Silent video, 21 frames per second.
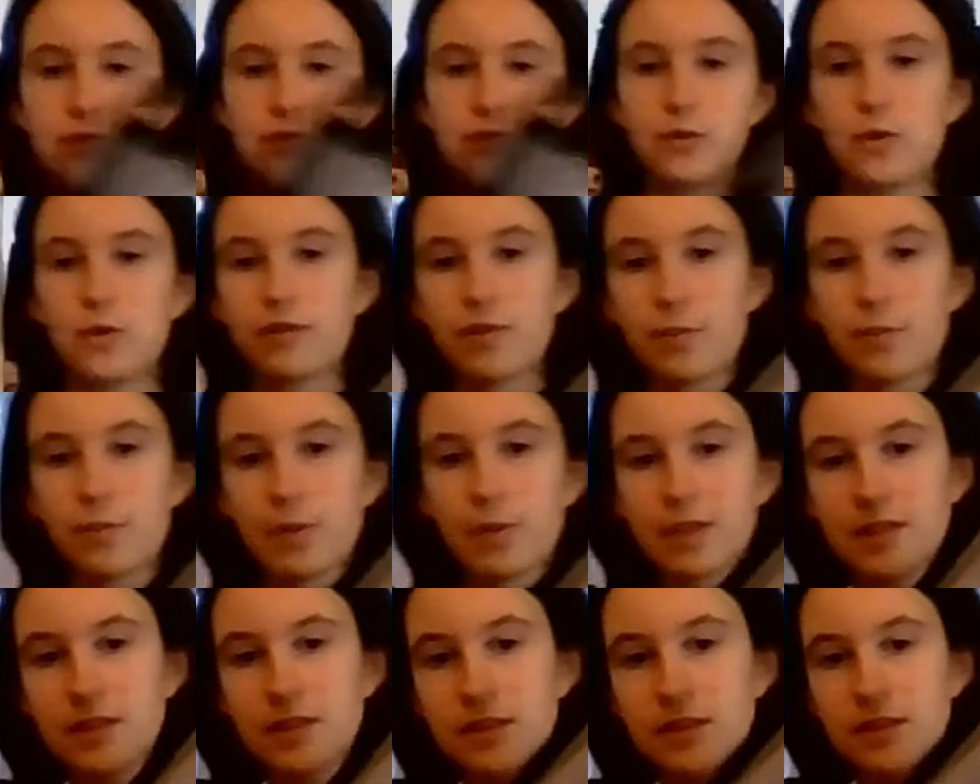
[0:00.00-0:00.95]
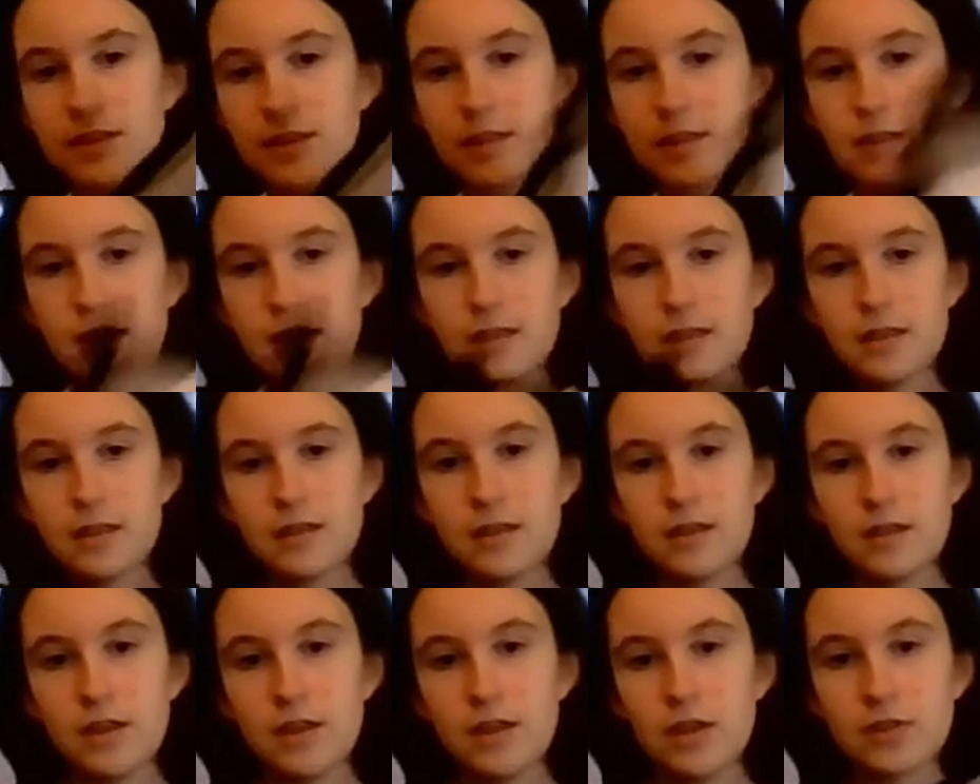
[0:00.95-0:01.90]
is for one of the presents.
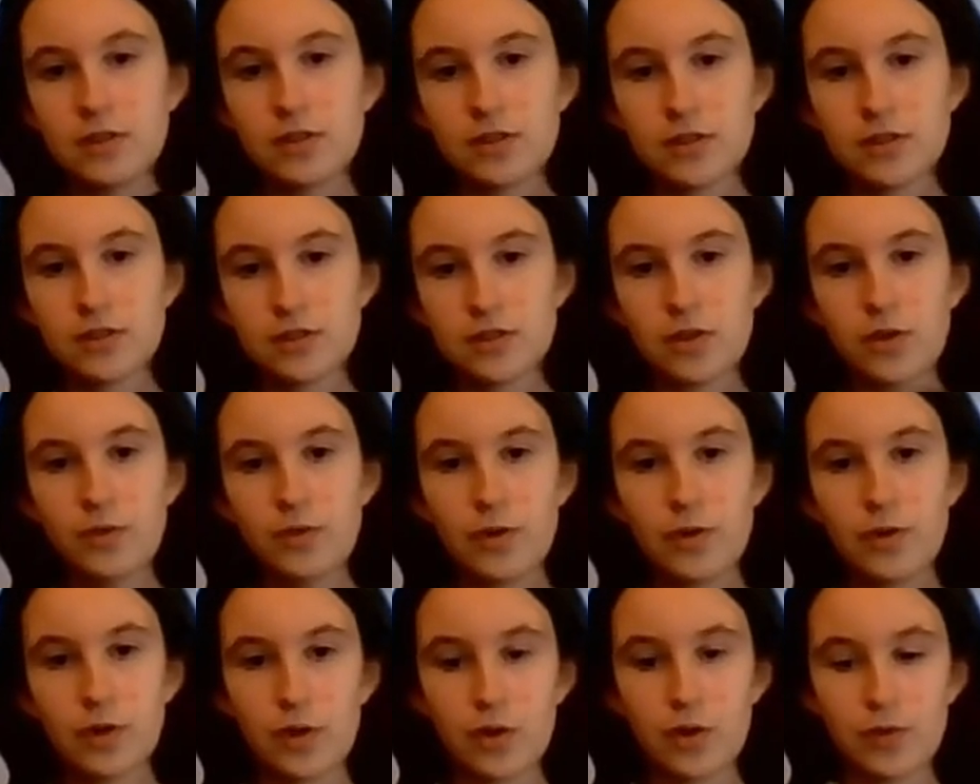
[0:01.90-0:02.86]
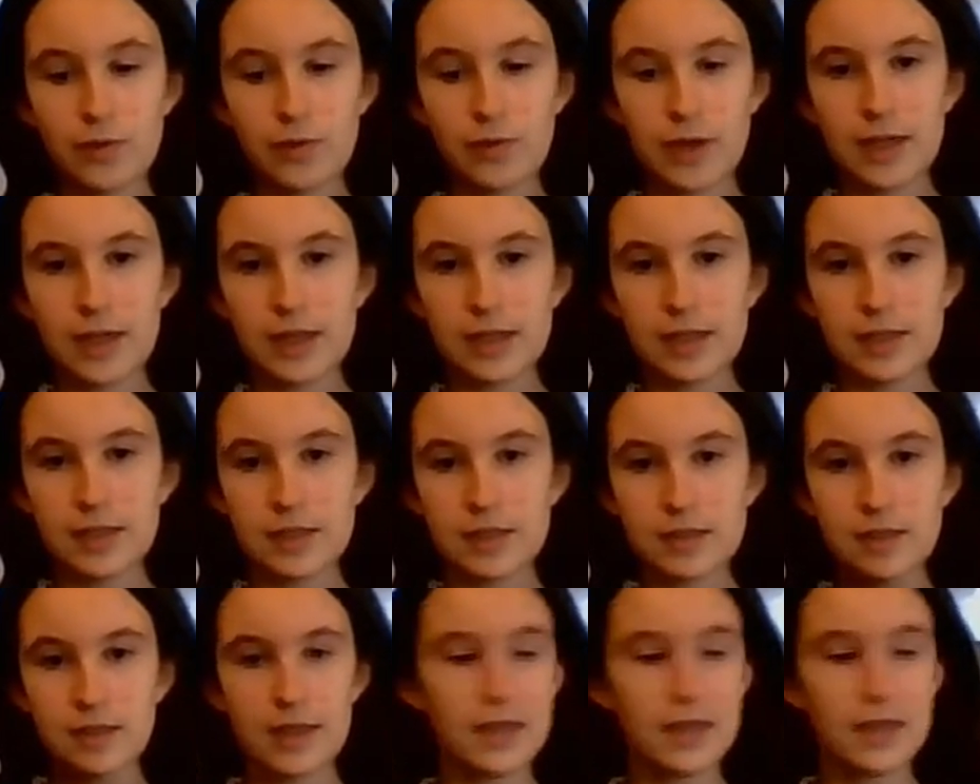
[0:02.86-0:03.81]
Just an oven glove
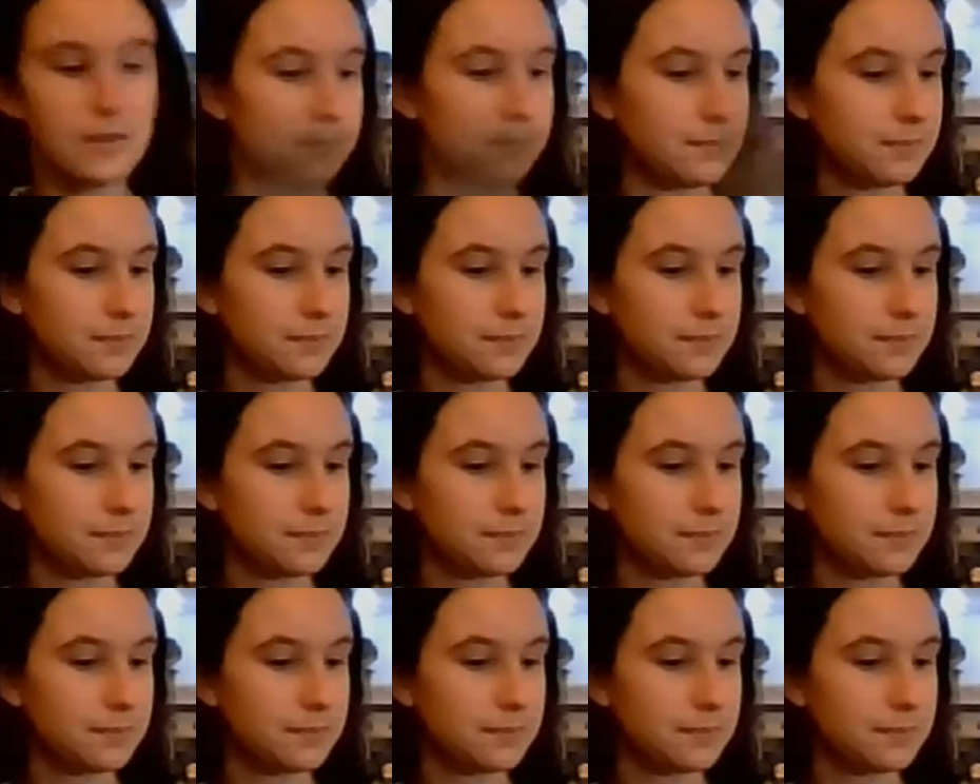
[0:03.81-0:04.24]
and that.